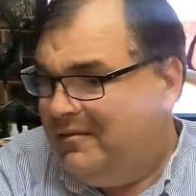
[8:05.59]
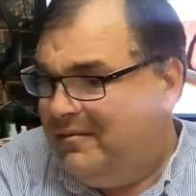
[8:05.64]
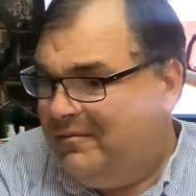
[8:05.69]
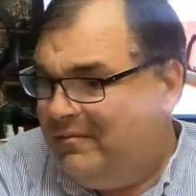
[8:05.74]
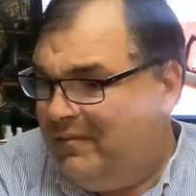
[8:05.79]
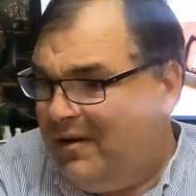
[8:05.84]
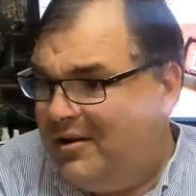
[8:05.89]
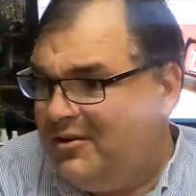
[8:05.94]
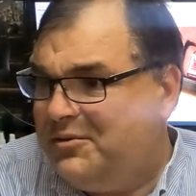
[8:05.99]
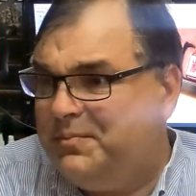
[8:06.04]

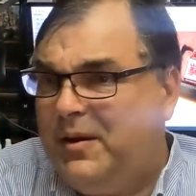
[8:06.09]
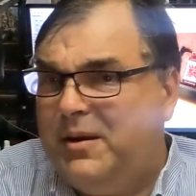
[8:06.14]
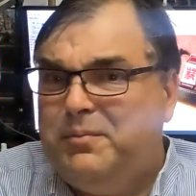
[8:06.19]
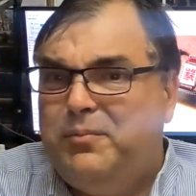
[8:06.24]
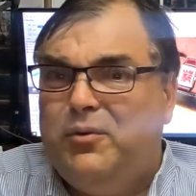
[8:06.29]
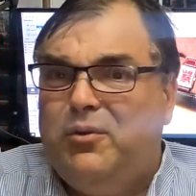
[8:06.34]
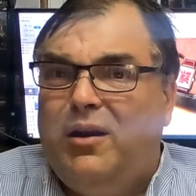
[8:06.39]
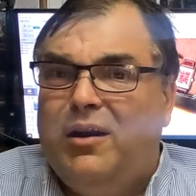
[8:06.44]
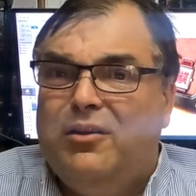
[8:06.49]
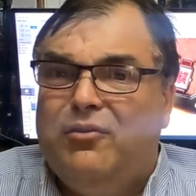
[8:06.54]
Most
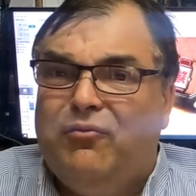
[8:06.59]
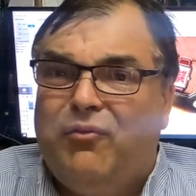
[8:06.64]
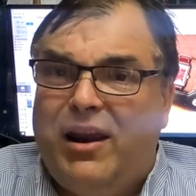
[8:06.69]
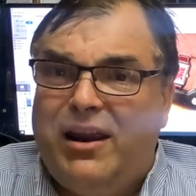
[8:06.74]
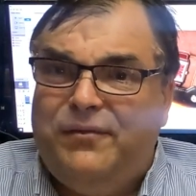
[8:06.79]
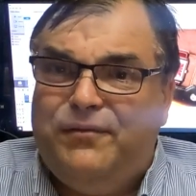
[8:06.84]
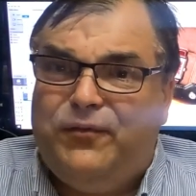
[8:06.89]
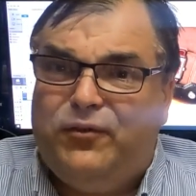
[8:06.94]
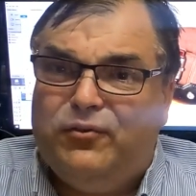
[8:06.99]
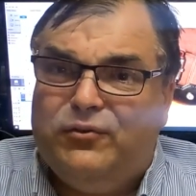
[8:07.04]
people are
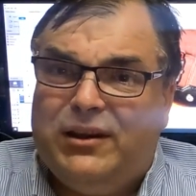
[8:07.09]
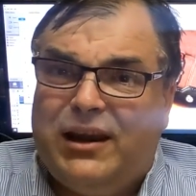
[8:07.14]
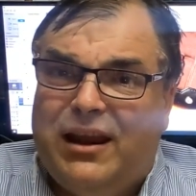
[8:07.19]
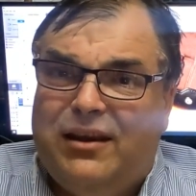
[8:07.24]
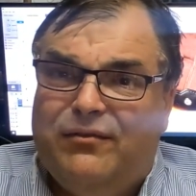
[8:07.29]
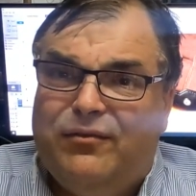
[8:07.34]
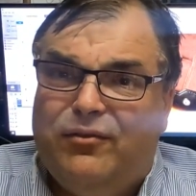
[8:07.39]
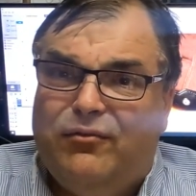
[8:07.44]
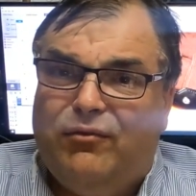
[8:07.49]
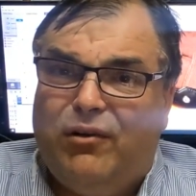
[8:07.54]
grateful to
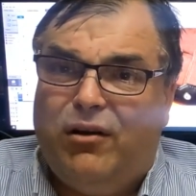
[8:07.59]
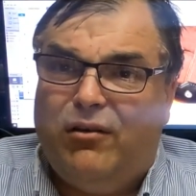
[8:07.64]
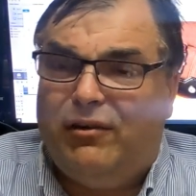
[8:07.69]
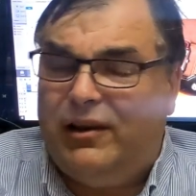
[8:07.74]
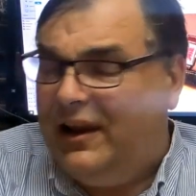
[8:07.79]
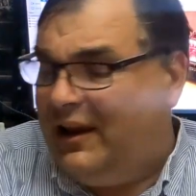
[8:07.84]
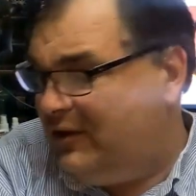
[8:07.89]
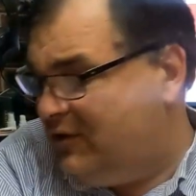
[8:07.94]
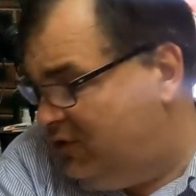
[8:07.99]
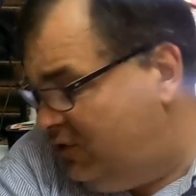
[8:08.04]
have a
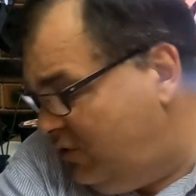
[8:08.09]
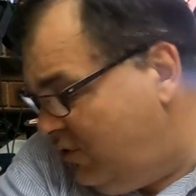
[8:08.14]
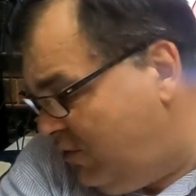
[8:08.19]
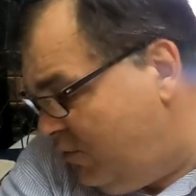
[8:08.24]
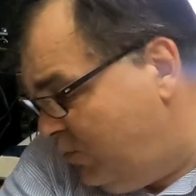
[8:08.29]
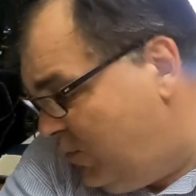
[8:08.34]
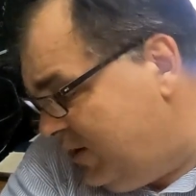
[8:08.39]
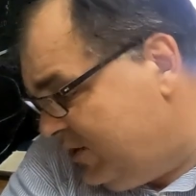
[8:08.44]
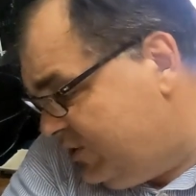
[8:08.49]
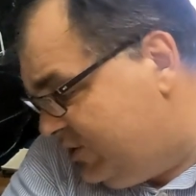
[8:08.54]
Rolex.
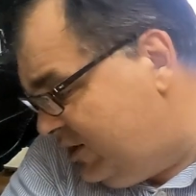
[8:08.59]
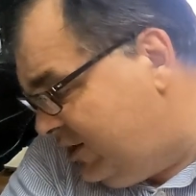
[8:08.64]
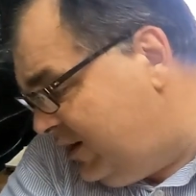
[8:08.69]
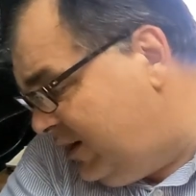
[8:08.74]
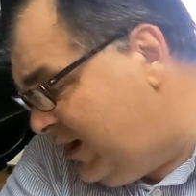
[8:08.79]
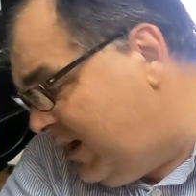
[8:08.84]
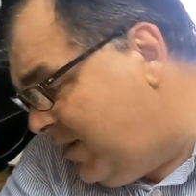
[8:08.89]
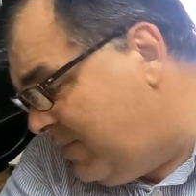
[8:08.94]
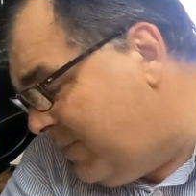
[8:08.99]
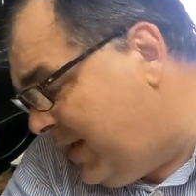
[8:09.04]
You're
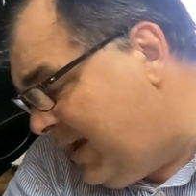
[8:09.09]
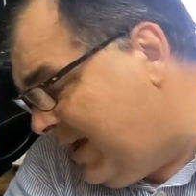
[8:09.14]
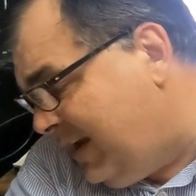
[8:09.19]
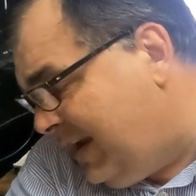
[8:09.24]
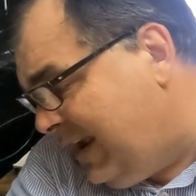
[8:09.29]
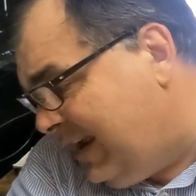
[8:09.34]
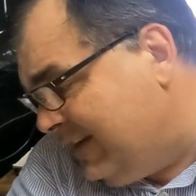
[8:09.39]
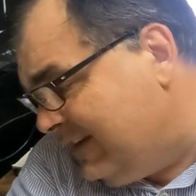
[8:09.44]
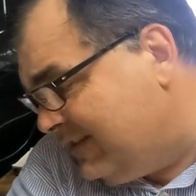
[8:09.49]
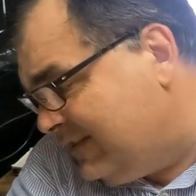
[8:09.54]
witching
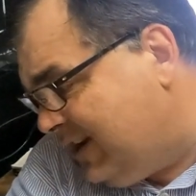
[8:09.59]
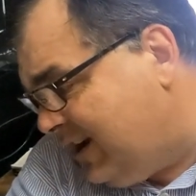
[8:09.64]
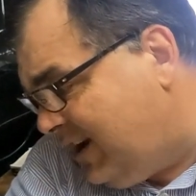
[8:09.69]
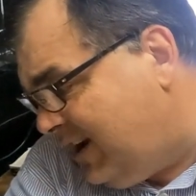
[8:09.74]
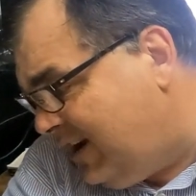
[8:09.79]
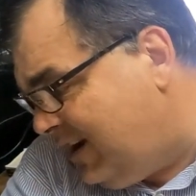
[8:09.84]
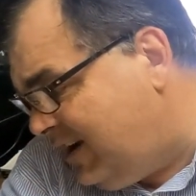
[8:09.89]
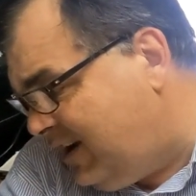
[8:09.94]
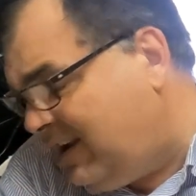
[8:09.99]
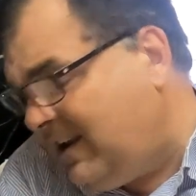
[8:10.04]
about
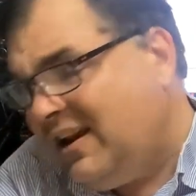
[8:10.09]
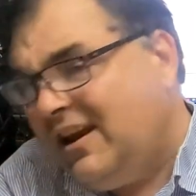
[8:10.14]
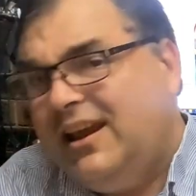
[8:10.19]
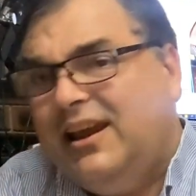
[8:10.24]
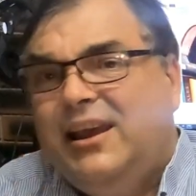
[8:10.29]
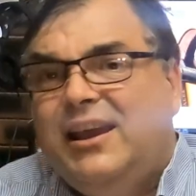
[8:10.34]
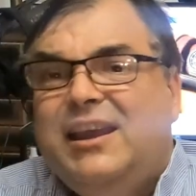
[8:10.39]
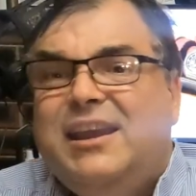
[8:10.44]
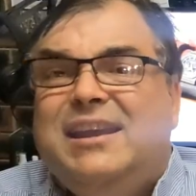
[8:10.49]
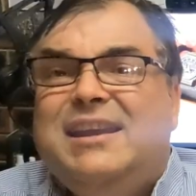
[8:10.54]
anxiety.
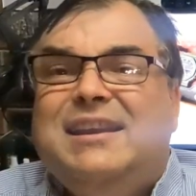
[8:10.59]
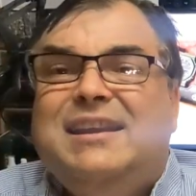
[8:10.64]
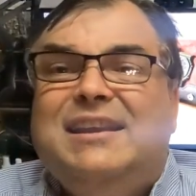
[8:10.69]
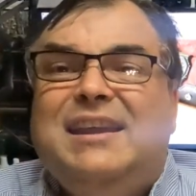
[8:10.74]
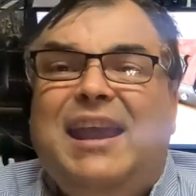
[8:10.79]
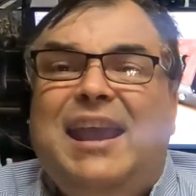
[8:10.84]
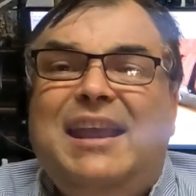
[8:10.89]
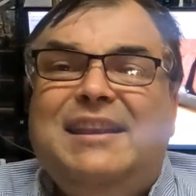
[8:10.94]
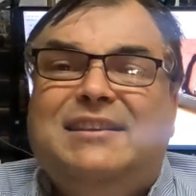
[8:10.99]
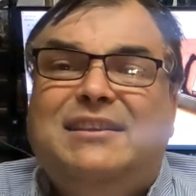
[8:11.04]

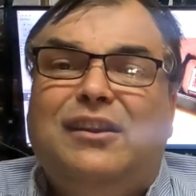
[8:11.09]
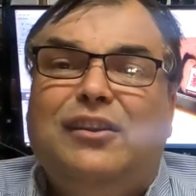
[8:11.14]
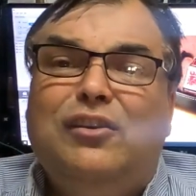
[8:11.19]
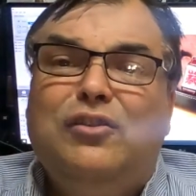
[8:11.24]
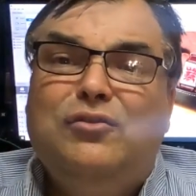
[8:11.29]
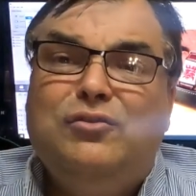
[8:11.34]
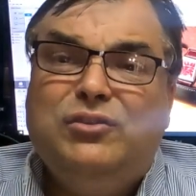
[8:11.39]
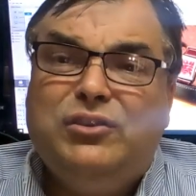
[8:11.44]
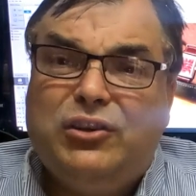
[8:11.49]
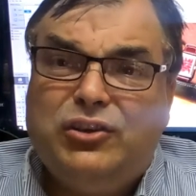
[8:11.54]
It's
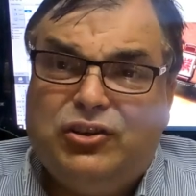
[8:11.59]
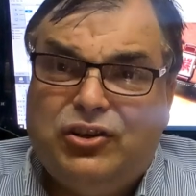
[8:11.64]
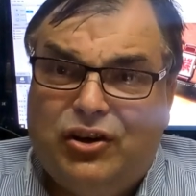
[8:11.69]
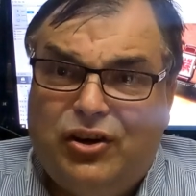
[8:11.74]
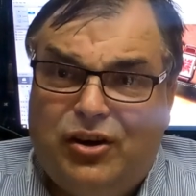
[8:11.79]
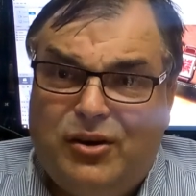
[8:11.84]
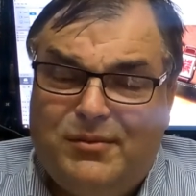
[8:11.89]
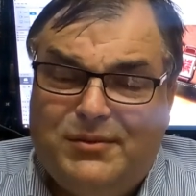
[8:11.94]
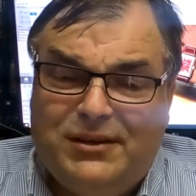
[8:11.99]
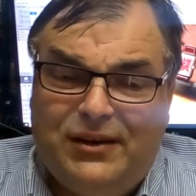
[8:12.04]
loser
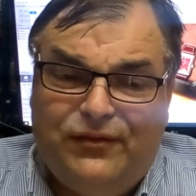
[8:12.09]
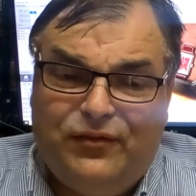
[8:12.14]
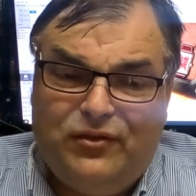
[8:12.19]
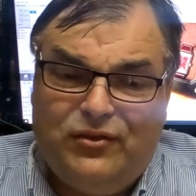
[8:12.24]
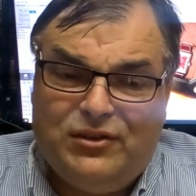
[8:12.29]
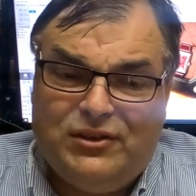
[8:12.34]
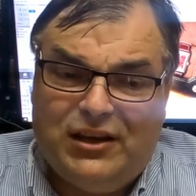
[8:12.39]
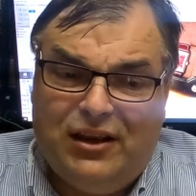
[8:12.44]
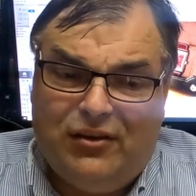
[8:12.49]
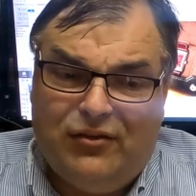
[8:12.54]
germs if
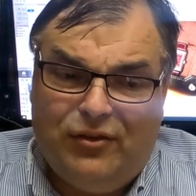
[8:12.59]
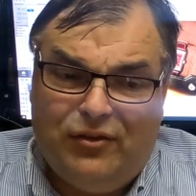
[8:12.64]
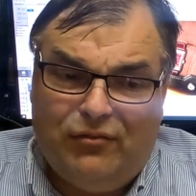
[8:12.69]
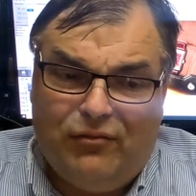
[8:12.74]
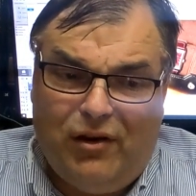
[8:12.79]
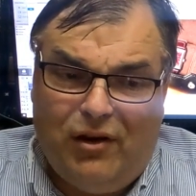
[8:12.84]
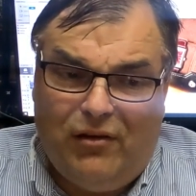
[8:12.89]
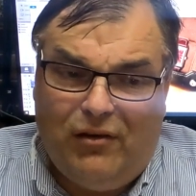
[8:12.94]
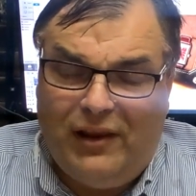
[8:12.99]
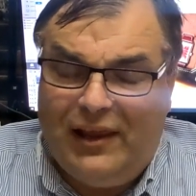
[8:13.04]
you sell the
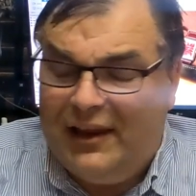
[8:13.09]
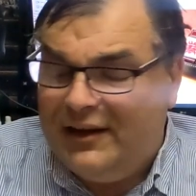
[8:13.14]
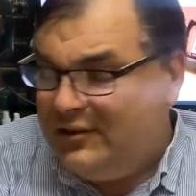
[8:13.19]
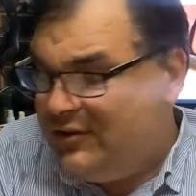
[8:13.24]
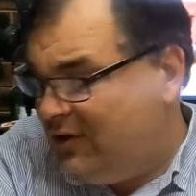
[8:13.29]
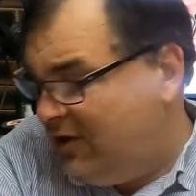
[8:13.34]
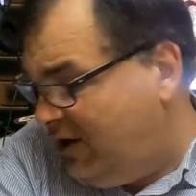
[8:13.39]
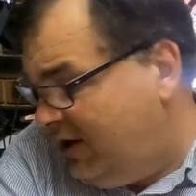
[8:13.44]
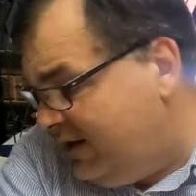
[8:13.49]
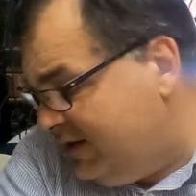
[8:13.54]

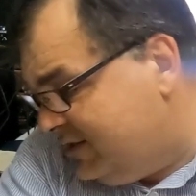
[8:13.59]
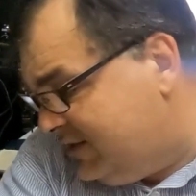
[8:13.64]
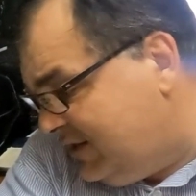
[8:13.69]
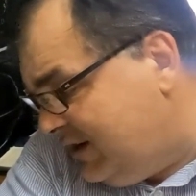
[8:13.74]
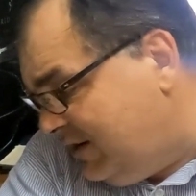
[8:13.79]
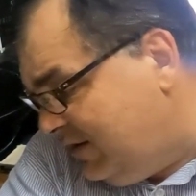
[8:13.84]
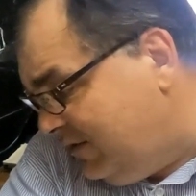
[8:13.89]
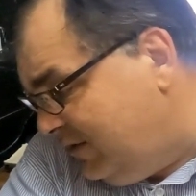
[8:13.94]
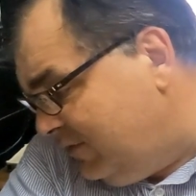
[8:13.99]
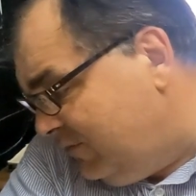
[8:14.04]
Rolex. You're going to
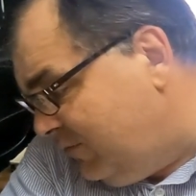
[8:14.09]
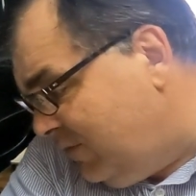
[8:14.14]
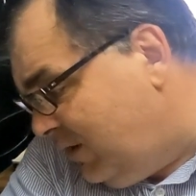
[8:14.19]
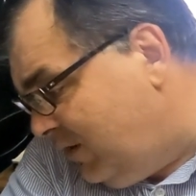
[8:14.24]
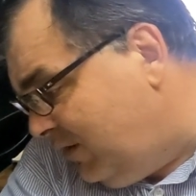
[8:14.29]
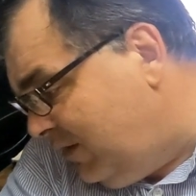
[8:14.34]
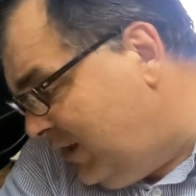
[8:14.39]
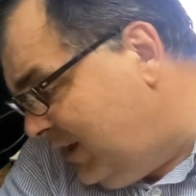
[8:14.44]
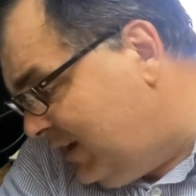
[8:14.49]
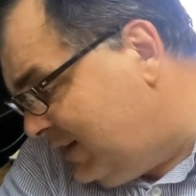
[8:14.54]
sell the
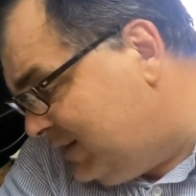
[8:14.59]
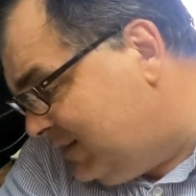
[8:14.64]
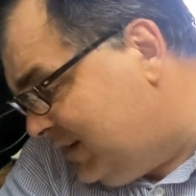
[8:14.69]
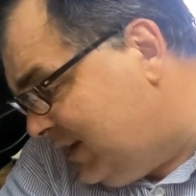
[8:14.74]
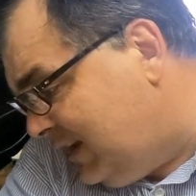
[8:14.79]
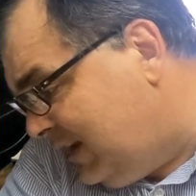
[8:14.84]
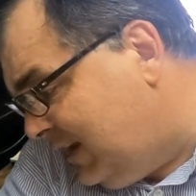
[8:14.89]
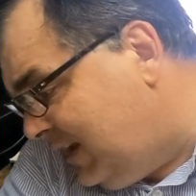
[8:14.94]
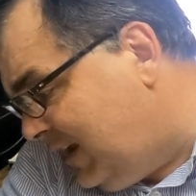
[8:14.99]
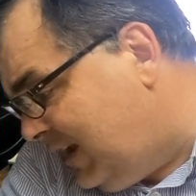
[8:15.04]
Rolex and